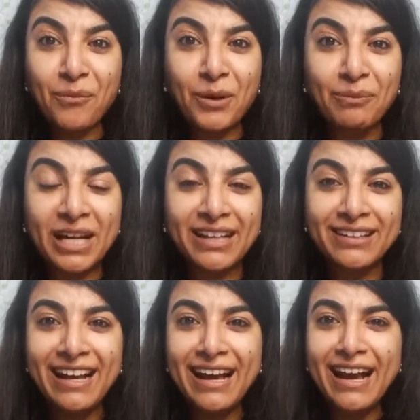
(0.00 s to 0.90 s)

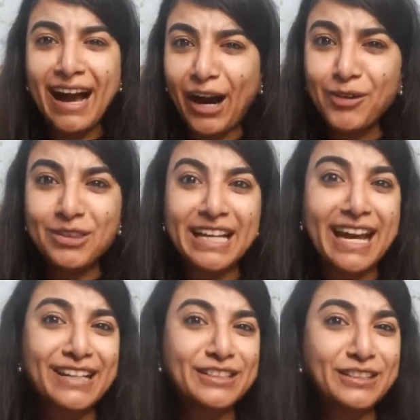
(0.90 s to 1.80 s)
women out
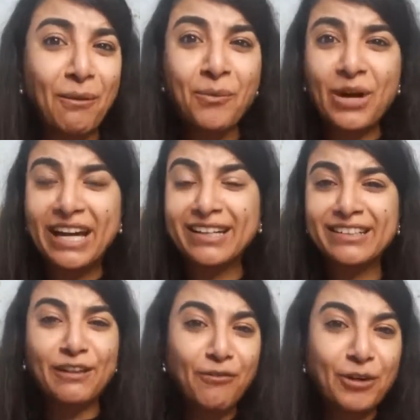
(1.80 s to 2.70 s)
there somewhere
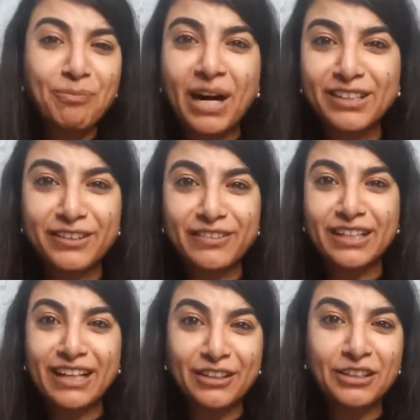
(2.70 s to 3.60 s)
in different parts of the
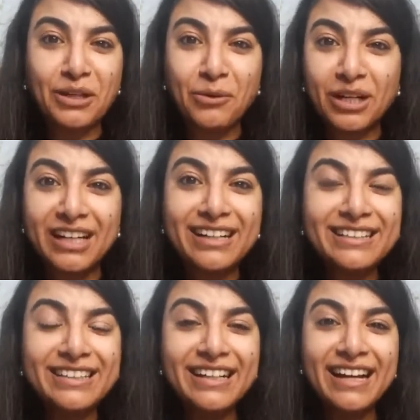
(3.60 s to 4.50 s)
country,
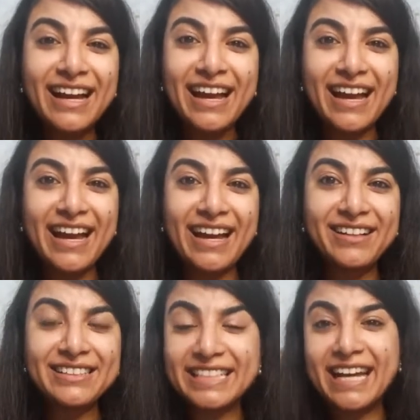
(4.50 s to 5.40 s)
world,
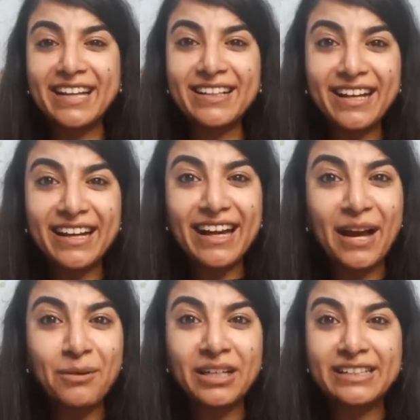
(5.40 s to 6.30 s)
and saying that, hey,
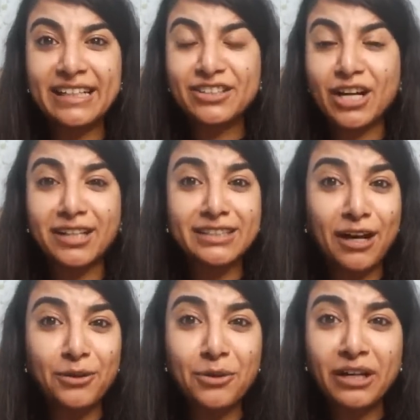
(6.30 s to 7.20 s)
I want to take charge.
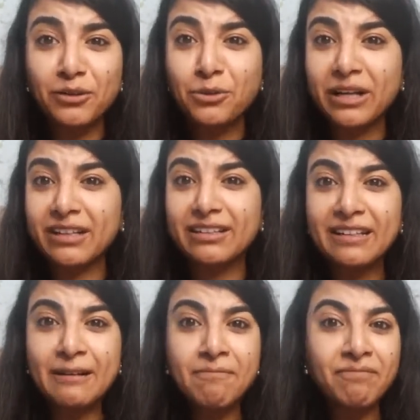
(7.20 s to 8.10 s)
How do I do it?
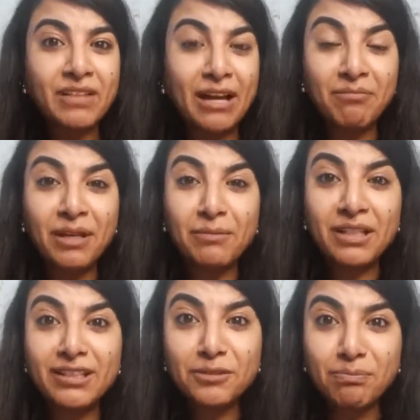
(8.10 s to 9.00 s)
And maybe
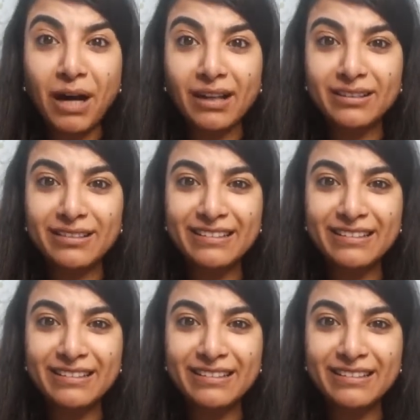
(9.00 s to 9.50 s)
this path,